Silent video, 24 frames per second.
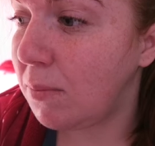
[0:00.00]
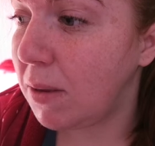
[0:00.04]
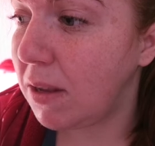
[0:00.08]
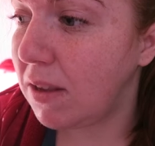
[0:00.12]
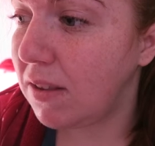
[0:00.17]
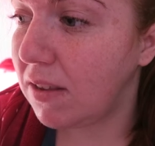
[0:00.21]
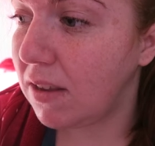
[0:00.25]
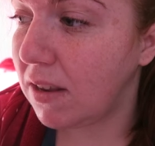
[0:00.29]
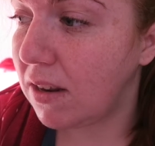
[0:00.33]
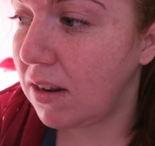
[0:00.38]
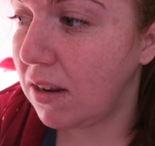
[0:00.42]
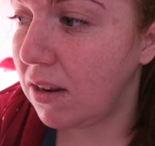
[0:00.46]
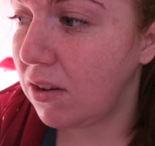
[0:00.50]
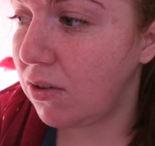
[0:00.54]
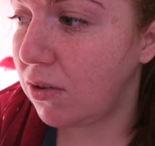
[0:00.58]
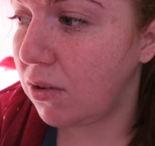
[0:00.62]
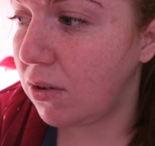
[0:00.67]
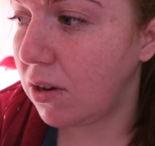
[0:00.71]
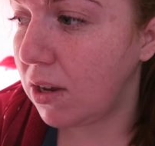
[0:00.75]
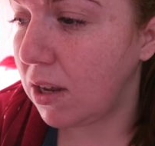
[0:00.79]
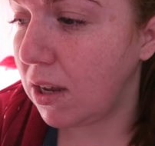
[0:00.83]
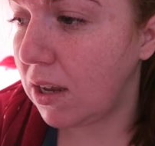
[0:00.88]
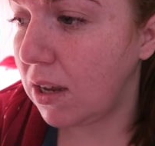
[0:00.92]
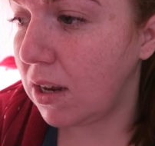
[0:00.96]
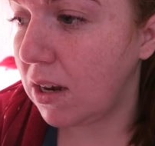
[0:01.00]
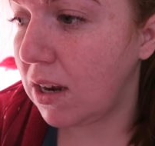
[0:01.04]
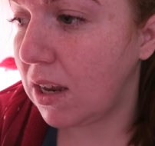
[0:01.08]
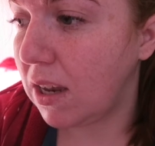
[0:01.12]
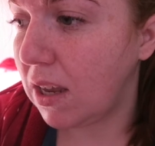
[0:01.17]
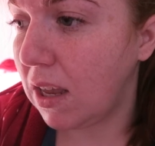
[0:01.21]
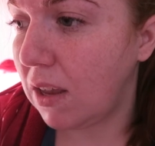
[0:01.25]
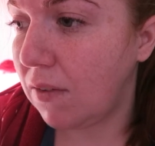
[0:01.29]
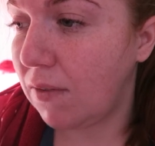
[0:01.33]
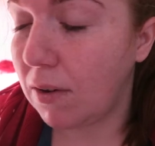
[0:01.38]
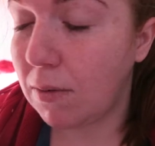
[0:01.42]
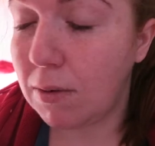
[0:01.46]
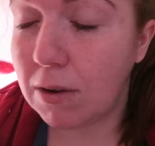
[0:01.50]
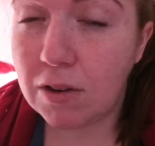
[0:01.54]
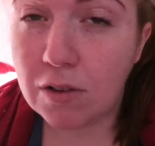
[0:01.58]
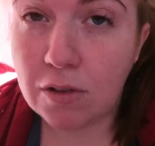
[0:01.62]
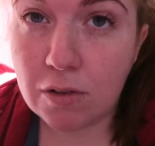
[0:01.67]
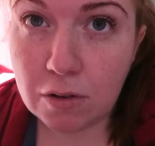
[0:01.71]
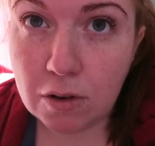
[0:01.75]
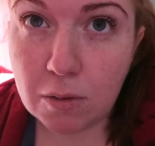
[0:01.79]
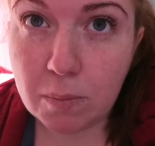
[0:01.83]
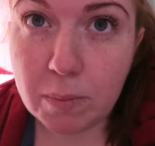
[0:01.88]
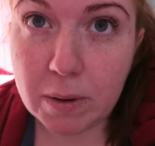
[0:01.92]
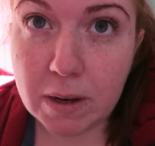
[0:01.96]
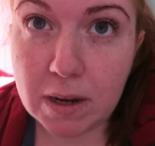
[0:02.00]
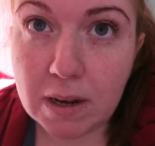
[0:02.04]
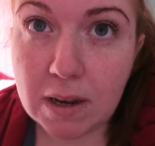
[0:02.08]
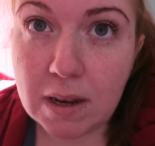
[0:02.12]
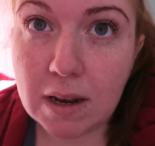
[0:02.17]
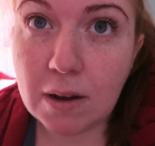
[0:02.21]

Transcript: basically talking like if I was stupid.